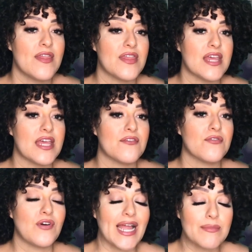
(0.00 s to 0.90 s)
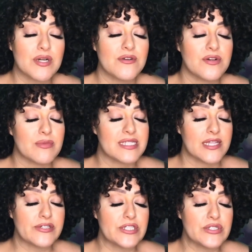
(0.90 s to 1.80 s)
The fiber from the
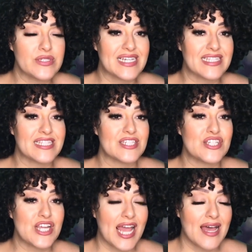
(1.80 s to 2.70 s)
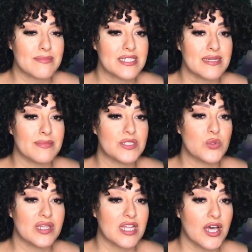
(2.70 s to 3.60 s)
celery juice gets jammed in
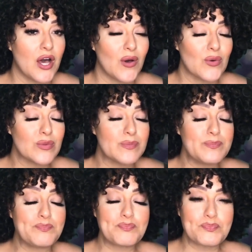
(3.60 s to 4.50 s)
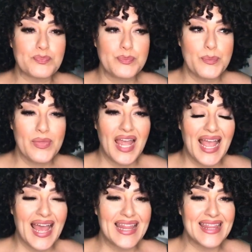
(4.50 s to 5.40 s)
between the cone
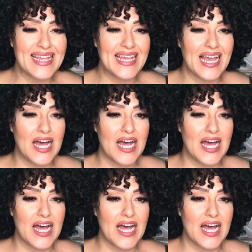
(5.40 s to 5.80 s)
and the